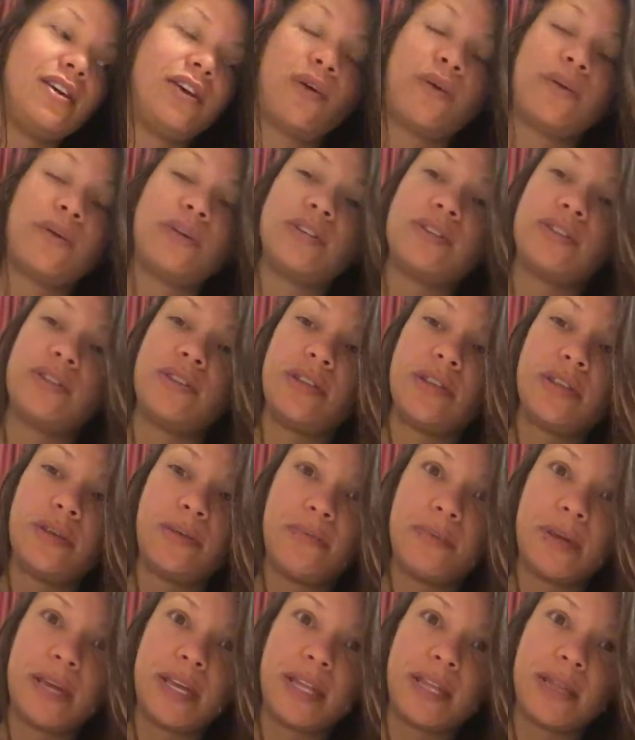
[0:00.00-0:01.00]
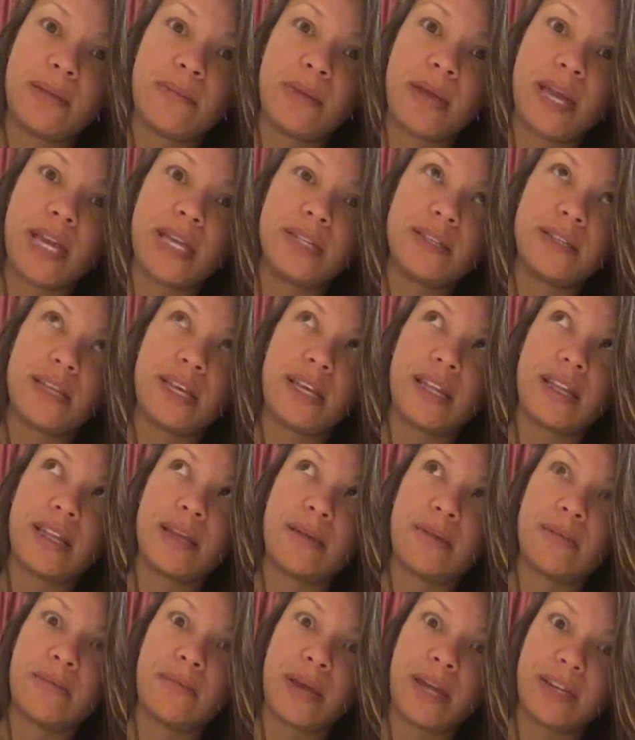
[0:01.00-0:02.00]
going to the B in the bass, and
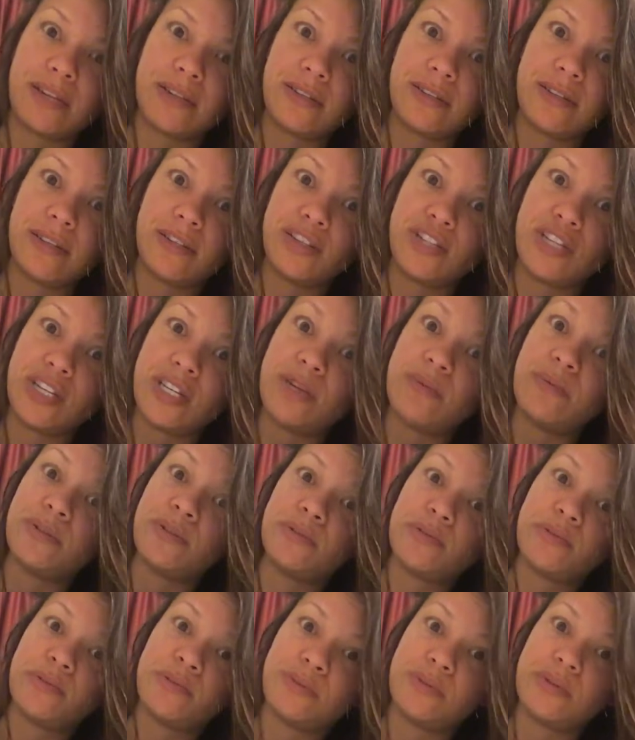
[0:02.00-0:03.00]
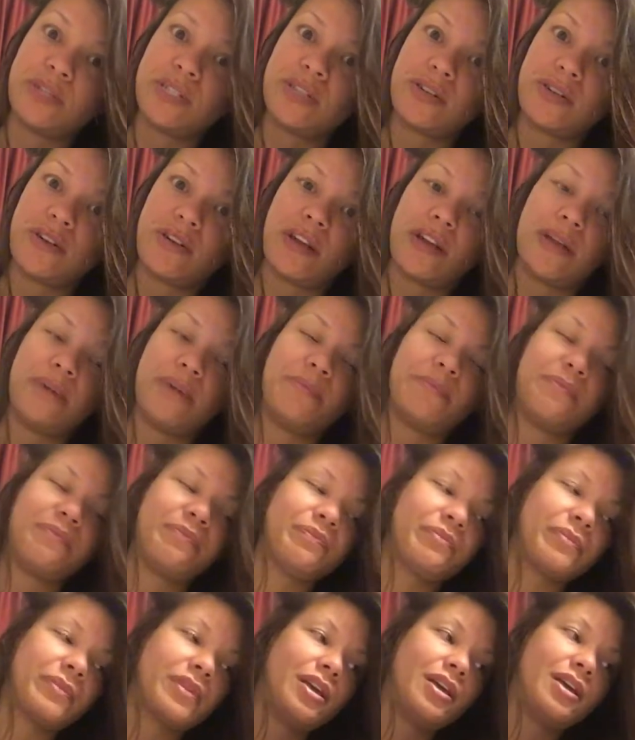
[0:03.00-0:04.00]
then back to the G, which will restart it.
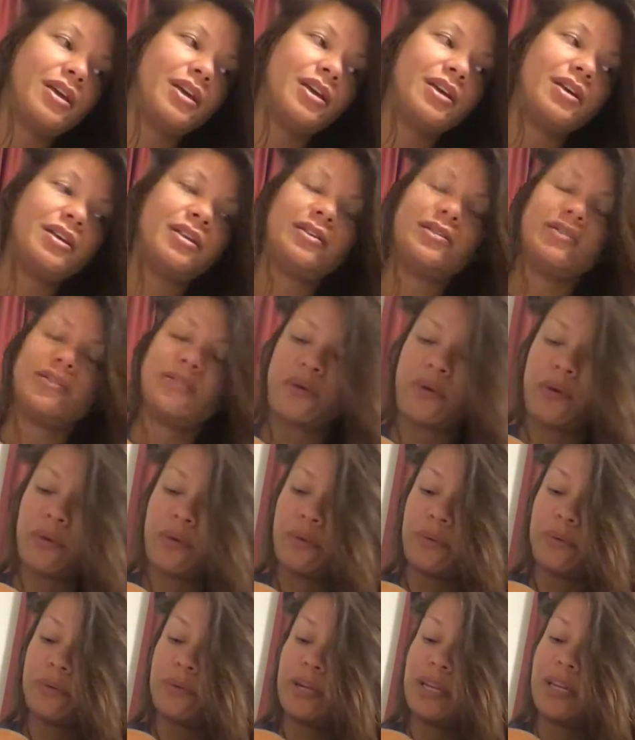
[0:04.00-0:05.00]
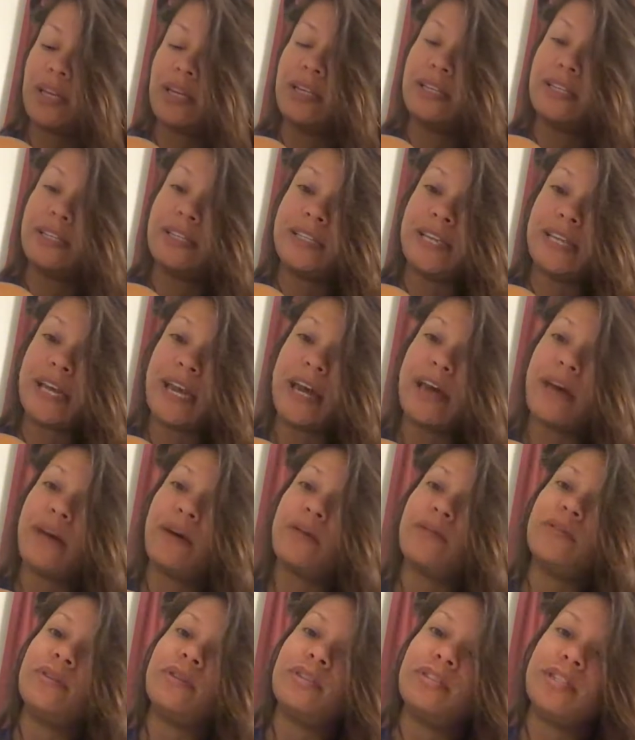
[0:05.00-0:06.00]
So
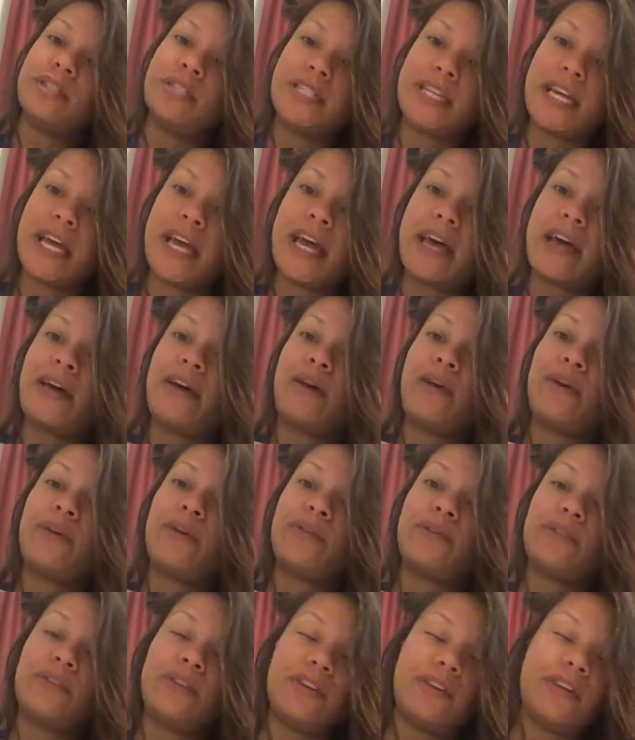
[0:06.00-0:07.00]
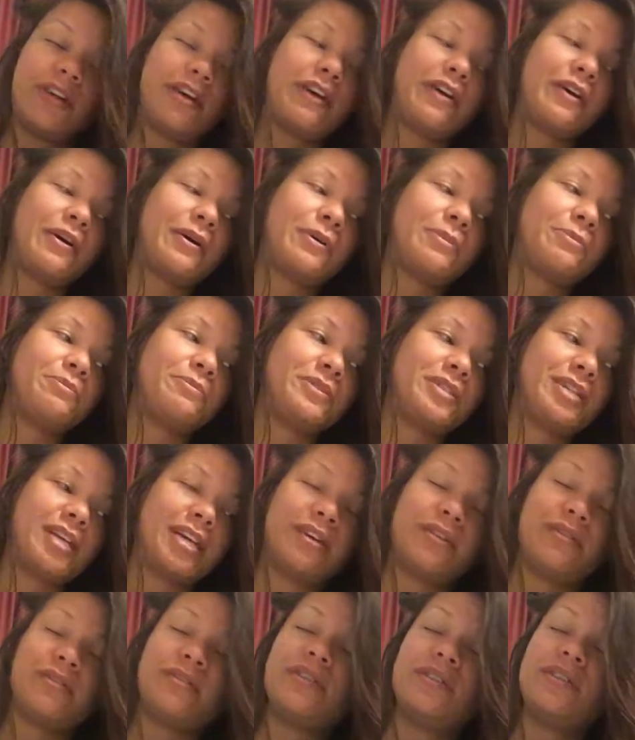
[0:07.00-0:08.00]
down, down, up,
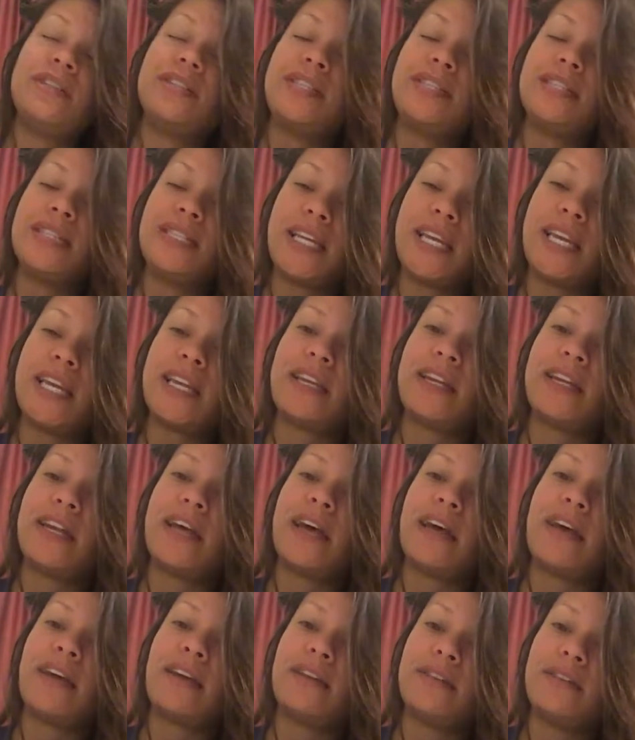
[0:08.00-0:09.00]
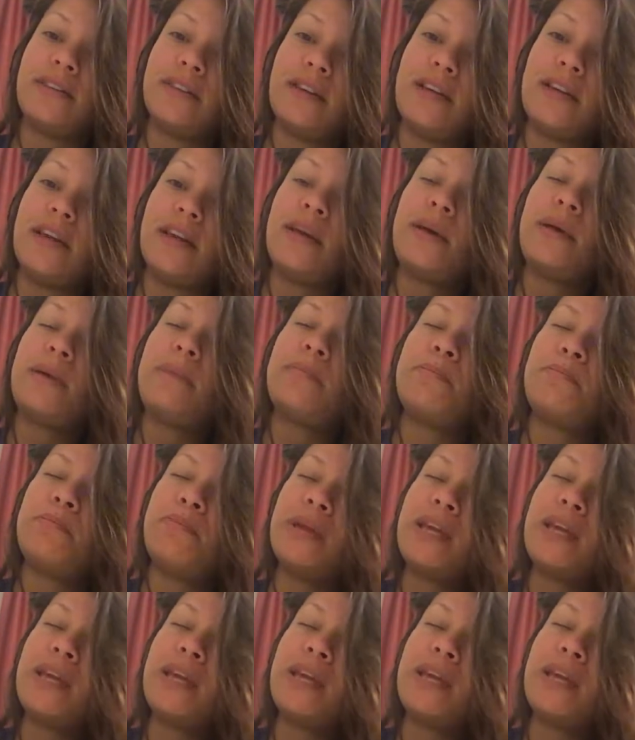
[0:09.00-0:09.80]
down, C add 9,